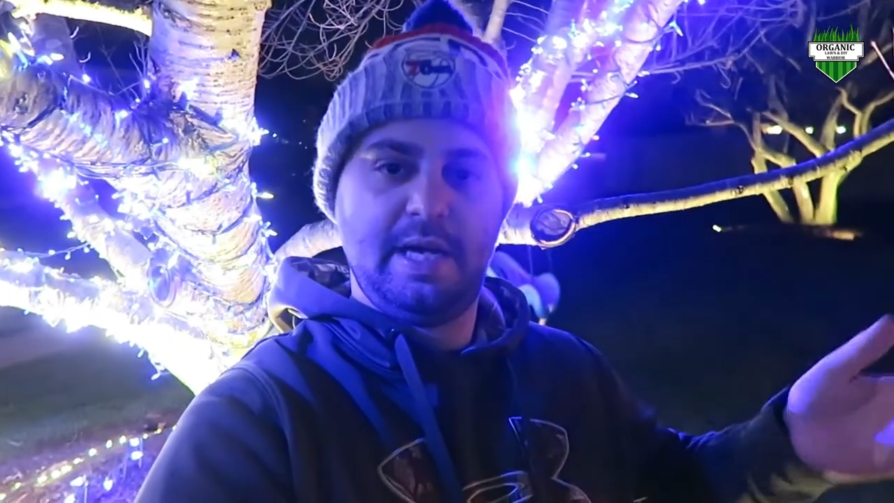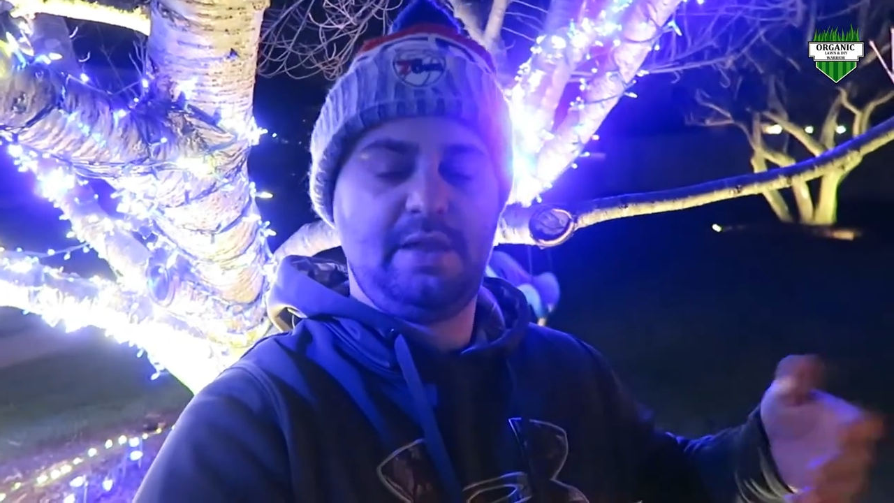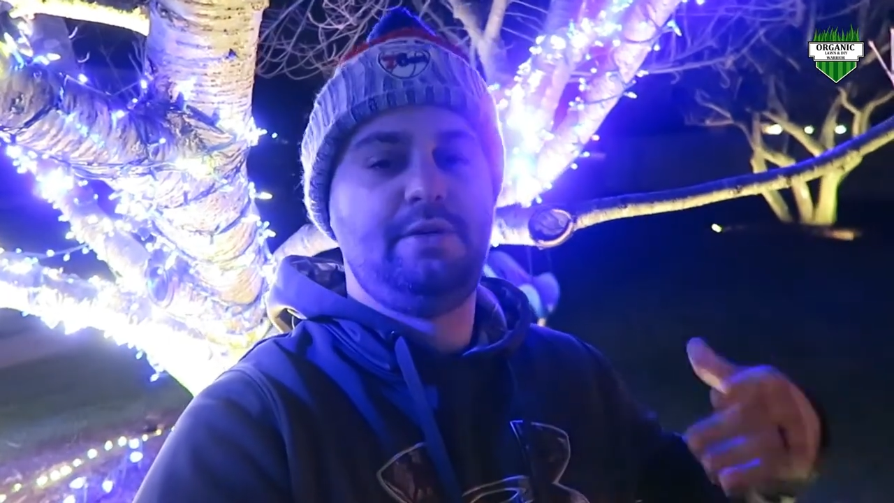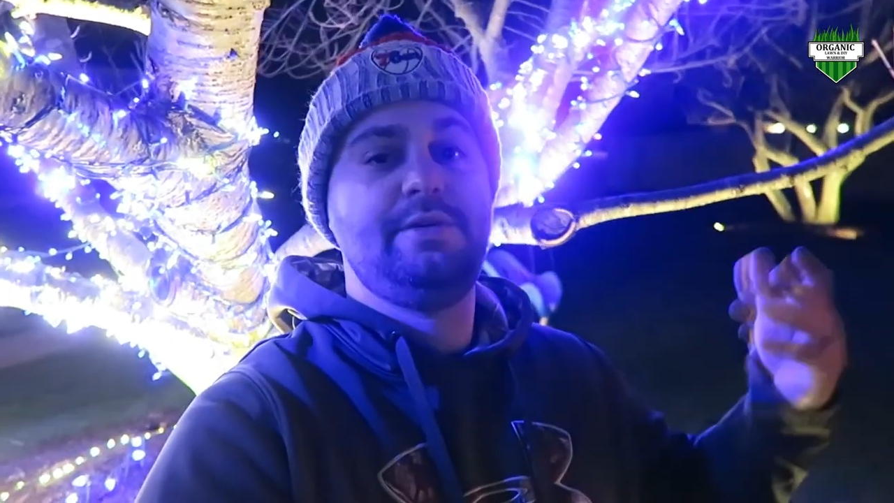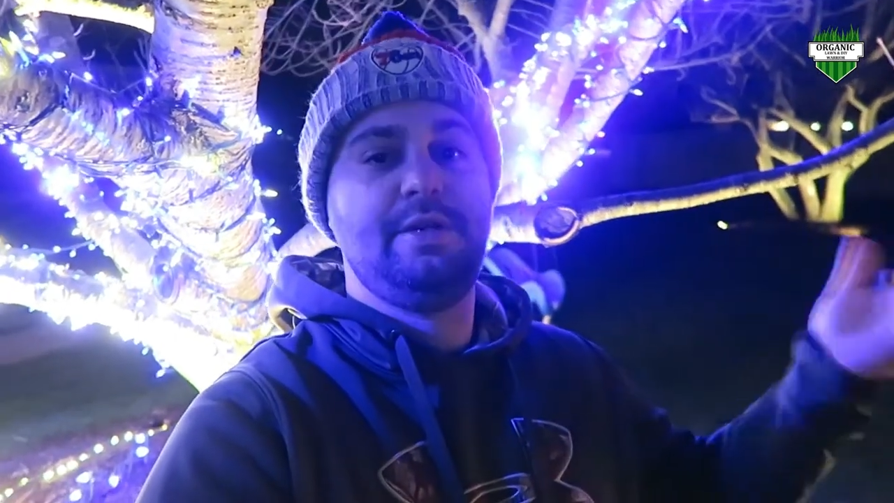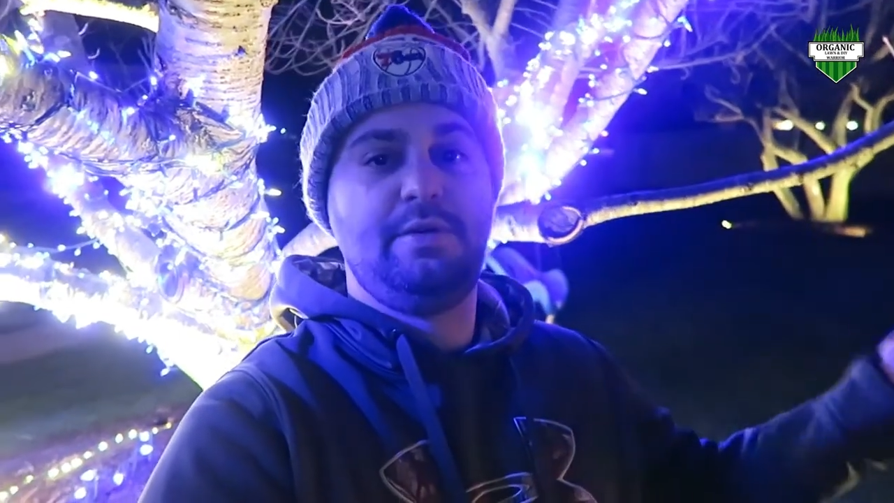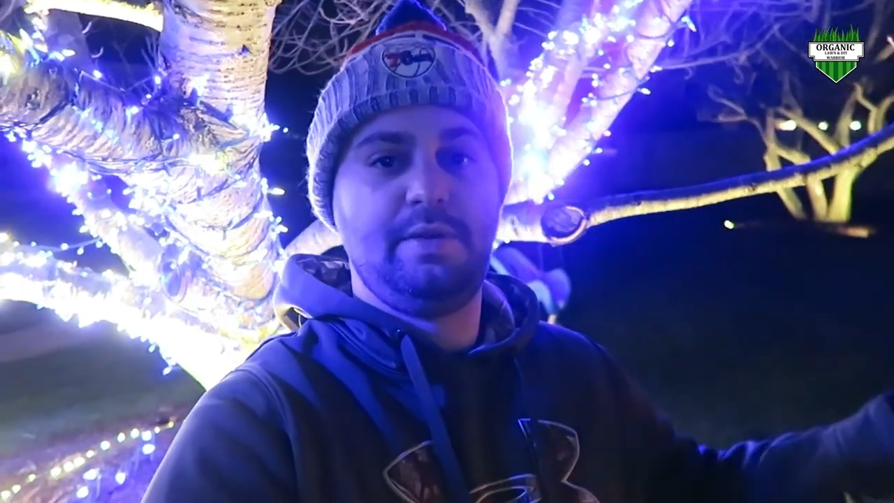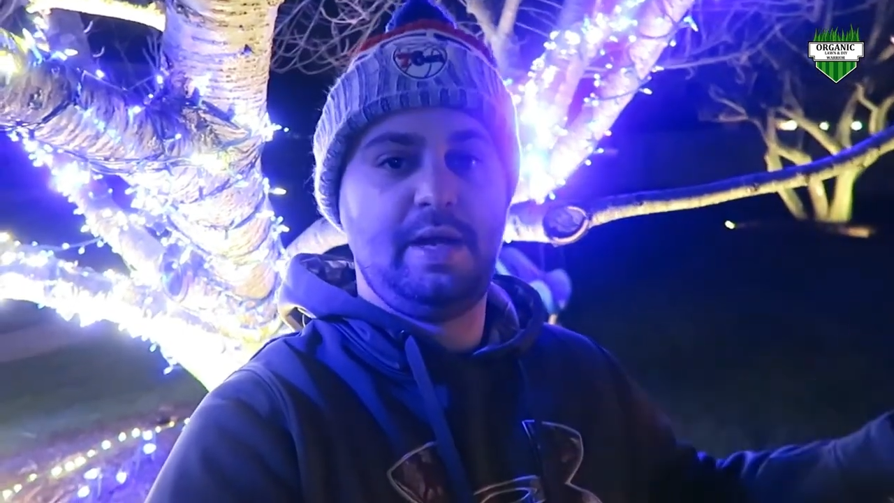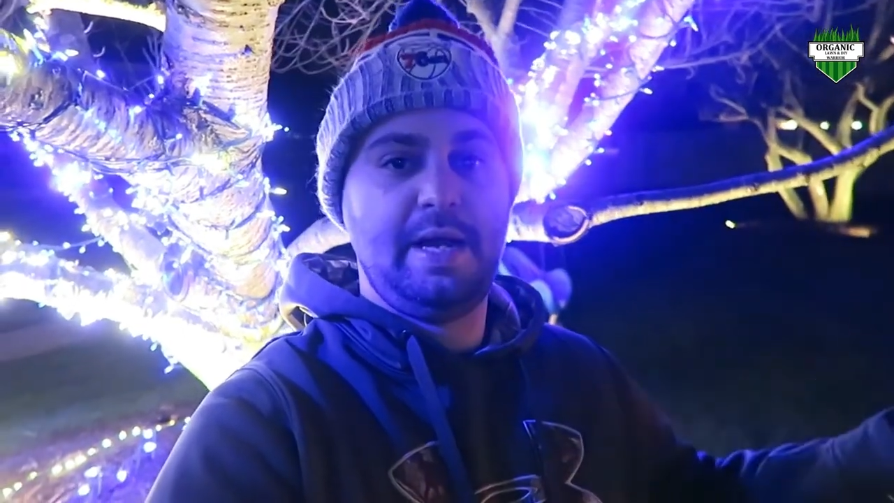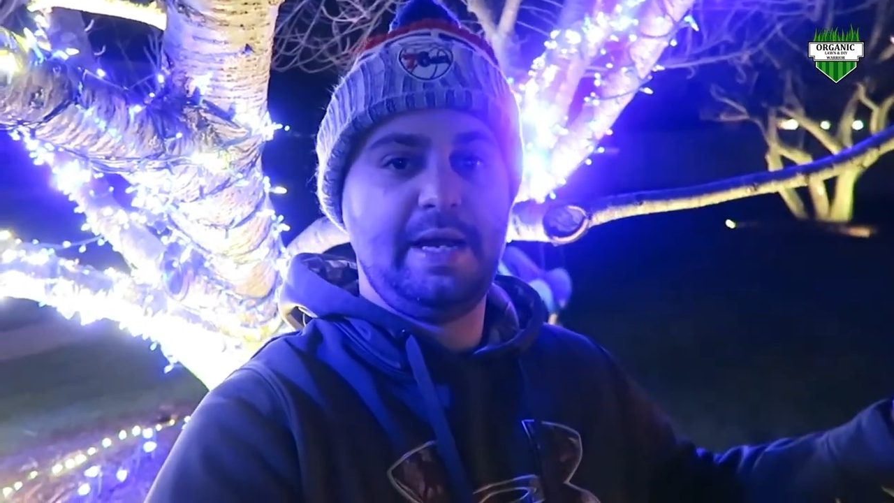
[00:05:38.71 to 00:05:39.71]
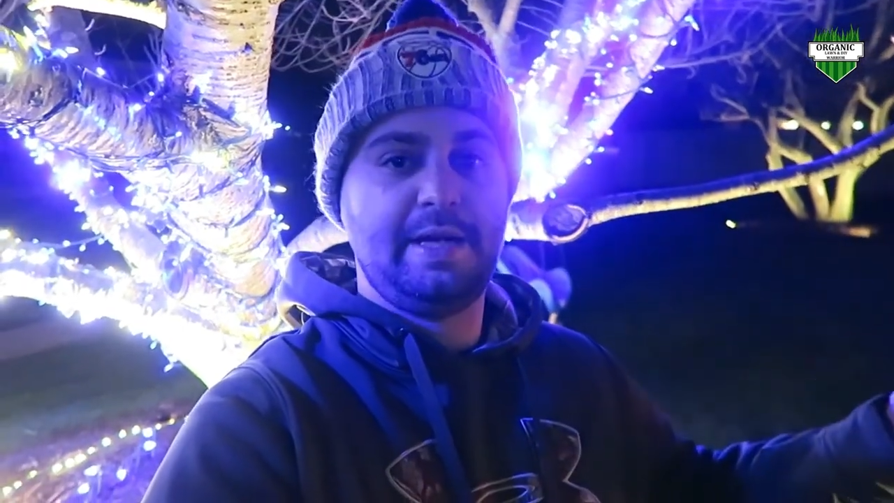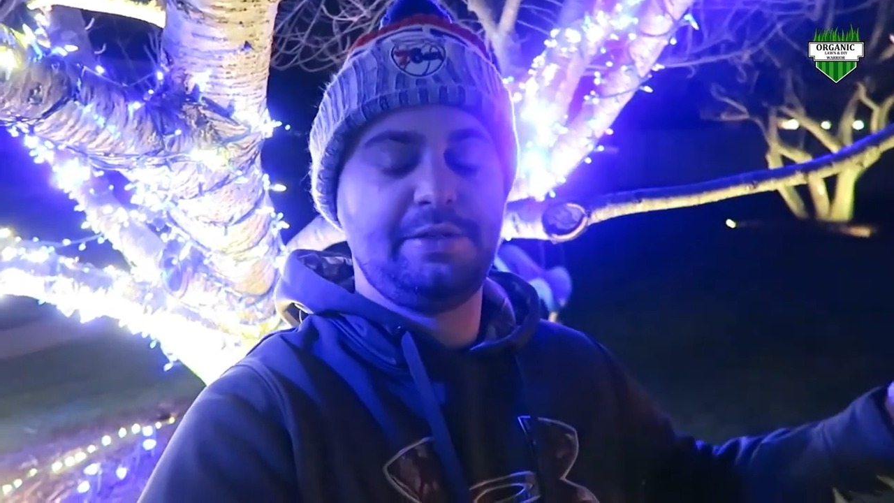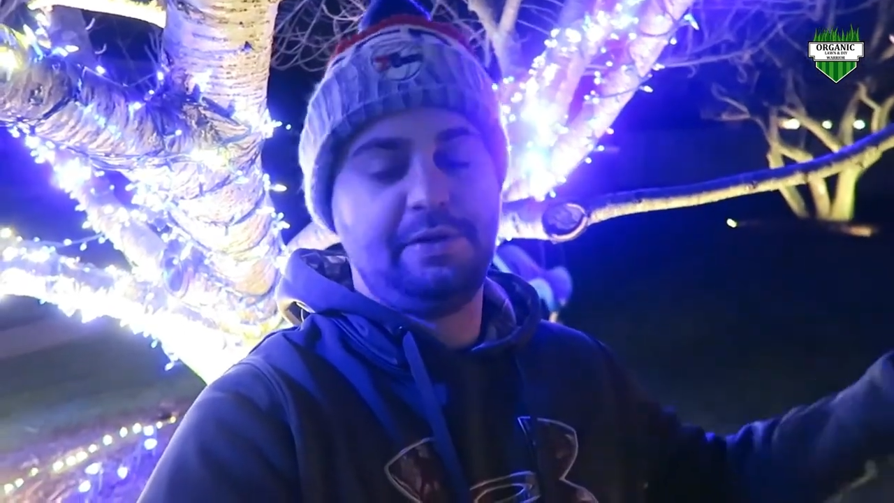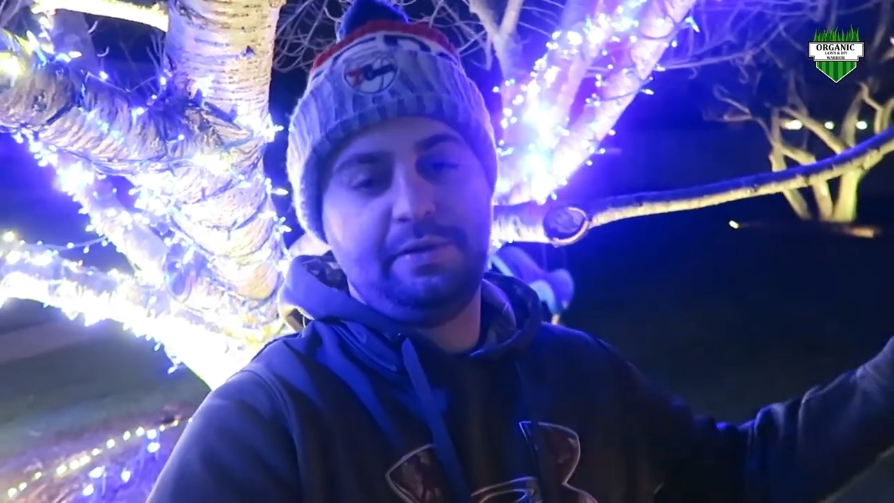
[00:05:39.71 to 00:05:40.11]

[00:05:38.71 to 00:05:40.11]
I learned it online, actually,